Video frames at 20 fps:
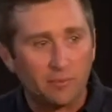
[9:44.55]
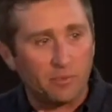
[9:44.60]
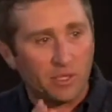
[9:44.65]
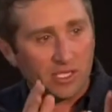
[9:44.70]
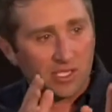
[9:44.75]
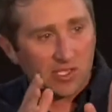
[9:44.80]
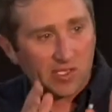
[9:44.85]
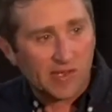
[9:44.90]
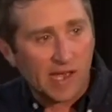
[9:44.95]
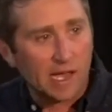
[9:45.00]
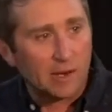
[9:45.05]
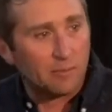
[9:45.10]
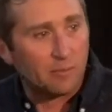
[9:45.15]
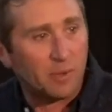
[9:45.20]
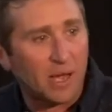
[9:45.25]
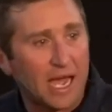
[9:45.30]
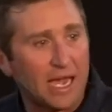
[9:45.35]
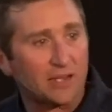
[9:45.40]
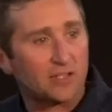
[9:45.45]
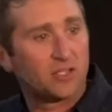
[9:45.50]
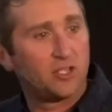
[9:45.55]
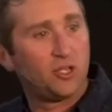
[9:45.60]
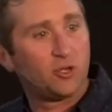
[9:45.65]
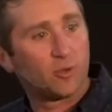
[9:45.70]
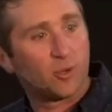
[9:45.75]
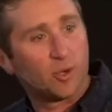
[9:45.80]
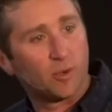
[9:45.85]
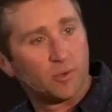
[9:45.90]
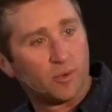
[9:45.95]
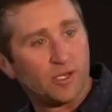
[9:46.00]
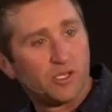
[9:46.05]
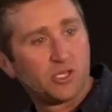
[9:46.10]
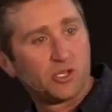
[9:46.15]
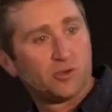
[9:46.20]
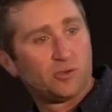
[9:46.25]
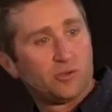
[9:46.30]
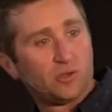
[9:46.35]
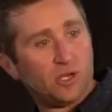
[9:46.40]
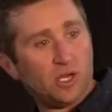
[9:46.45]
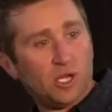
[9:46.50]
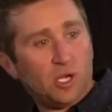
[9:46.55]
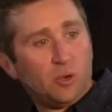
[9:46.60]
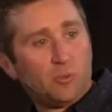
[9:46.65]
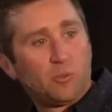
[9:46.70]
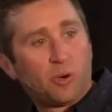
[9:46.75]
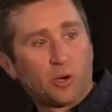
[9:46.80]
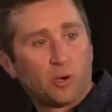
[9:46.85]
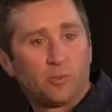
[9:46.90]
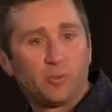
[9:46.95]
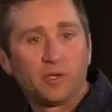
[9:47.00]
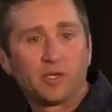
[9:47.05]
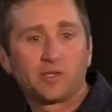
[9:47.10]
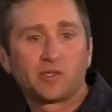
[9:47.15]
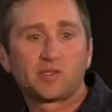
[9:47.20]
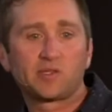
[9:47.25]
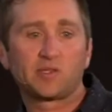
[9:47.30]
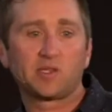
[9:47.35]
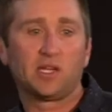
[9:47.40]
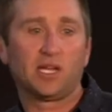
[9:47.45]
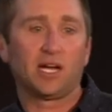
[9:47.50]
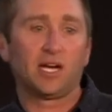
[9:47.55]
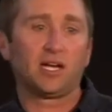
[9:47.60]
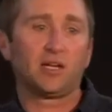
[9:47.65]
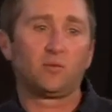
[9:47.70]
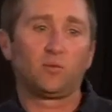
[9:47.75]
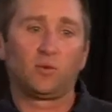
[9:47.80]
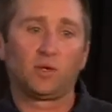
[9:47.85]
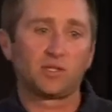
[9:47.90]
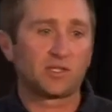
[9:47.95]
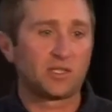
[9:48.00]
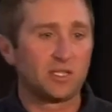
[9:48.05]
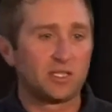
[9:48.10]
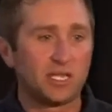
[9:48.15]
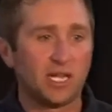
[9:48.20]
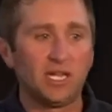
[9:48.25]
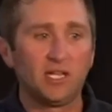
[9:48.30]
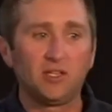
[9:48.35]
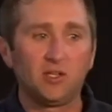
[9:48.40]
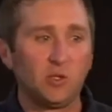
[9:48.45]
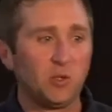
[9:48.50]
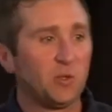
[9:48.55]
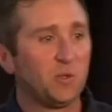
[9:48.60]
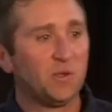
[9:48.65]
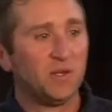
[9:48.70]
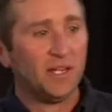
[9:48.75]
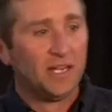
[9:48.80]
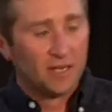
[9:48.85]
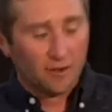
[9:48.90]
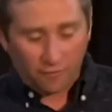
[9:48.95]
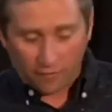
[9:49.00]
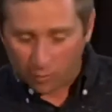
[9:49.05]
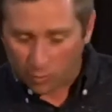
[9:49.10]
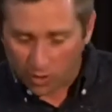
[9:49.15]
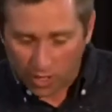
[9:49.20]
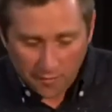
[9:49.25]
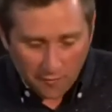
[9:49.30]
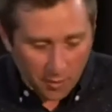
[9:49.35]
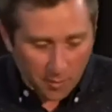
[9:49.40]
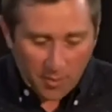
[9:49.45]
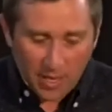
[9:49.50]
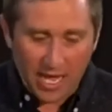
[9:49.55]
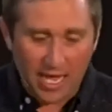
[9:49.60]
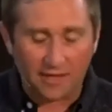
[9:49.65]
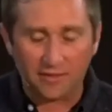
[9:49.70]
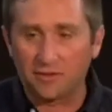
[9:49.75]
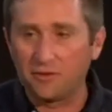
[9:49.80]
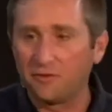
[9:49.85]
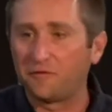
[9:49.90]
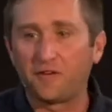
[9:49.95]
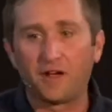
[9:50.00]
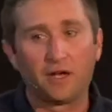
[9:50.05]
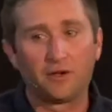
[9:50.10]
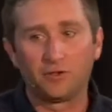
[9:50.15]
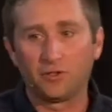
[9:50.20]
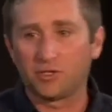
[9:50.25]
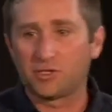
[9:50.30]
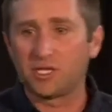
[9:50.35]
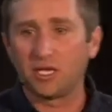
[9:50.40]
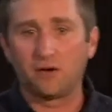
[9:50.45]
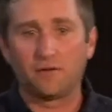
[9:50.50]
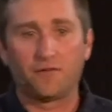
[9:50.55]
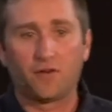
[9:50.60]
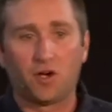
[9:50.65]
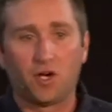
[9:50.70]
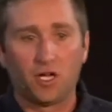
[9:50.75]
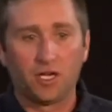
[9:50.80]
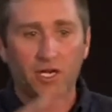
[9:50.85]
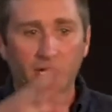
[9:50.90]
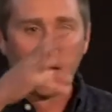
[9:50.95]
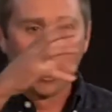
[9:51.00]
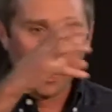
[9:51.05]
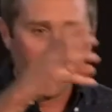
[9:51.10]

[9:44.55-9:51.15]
be set back to your original purpose. God wants to take you from whatever path you found yourself on,